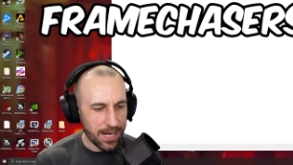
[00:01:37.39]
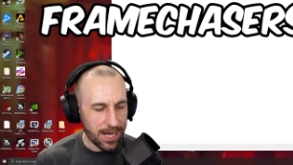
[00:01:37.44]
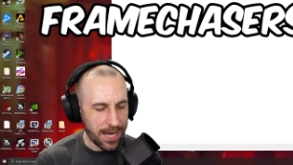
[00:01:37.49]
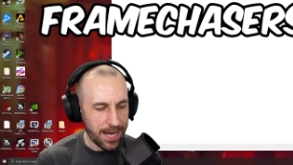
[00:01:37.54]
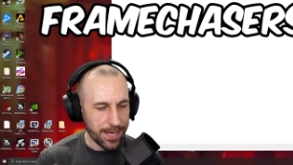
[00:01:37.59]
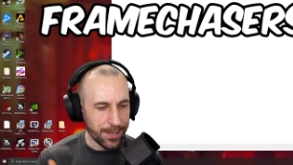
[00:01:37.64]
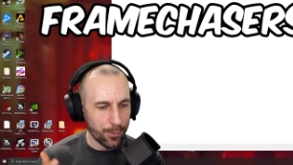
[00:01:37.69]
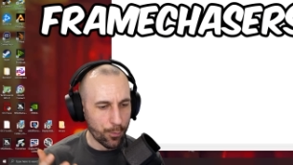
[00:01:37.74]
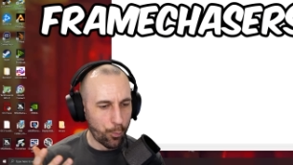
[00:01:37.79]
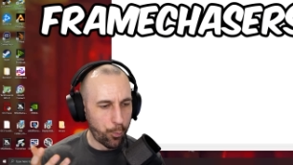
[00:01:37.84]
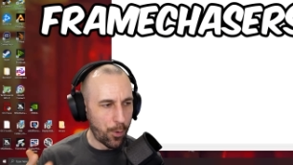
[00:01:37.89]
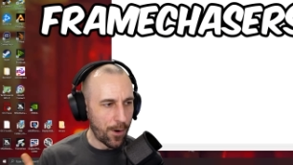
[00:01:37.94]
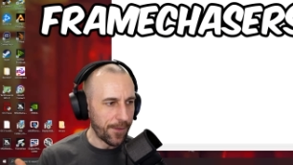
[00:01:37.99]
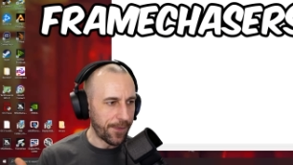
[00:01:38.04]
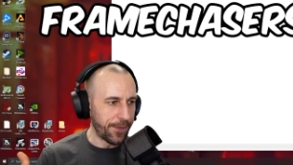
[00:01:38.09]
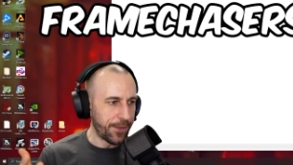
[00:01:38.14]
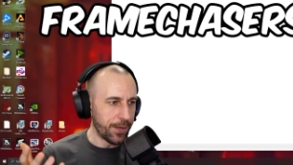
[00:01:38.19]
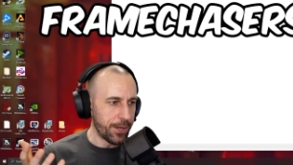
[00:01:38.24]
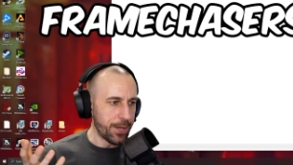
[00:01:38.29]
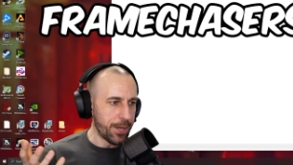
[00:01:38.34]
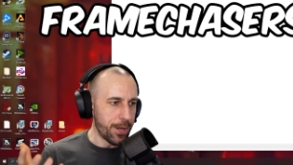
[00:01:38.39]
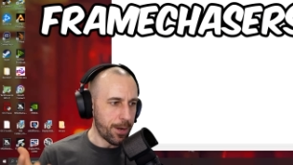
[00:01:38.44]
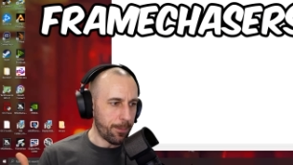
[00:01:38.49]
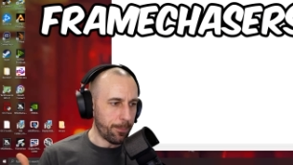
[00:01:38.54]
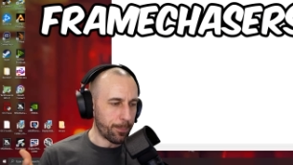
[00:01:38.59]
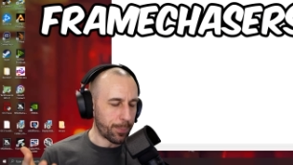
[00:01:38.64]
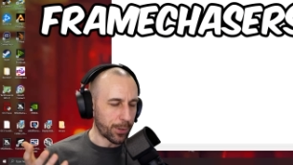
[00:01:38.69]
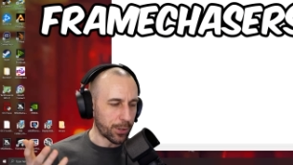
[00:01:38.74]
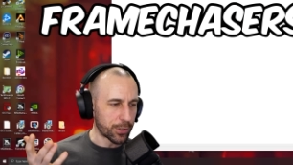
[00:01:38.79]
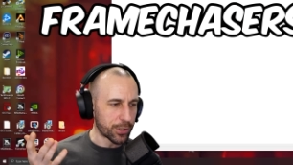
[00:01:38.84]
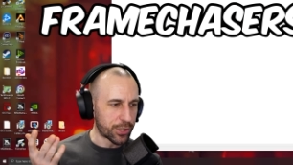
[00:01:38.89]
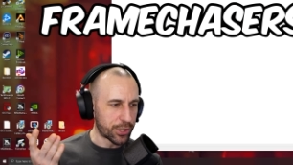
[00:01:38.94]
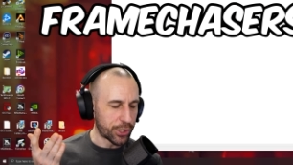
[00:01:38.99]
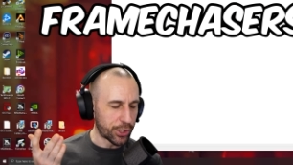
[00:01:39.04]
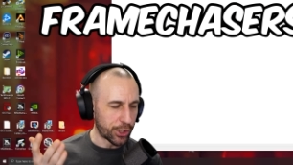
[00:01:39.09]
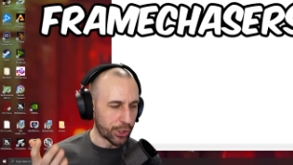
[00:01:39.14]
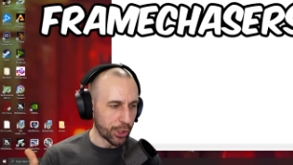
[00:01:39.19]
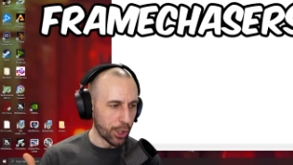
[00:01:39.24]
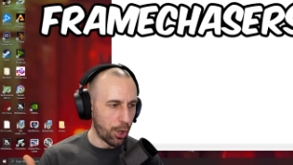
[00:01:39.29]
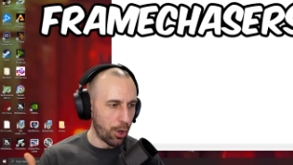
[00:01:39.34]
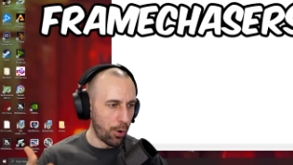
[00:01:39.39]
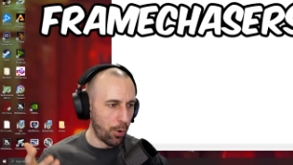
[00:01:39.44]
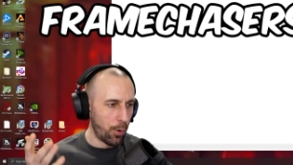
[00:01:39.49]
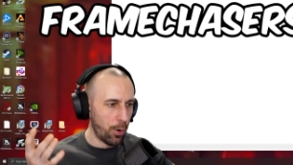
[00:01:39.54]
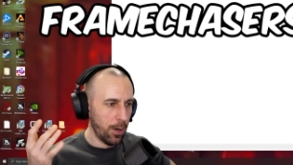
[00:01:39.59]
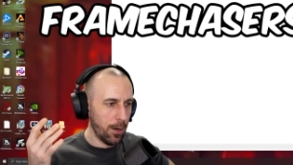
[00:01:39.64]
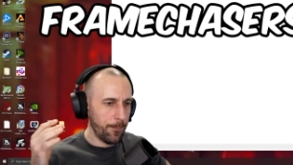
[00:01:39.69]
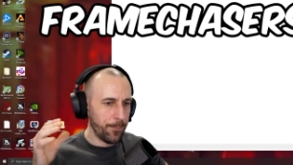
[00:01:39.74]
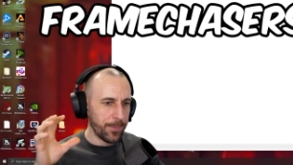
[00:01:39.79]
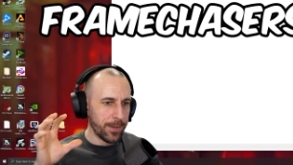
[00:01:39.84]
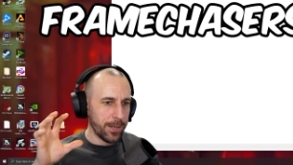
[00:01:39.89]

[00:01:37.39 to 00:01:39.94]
And what the numbers show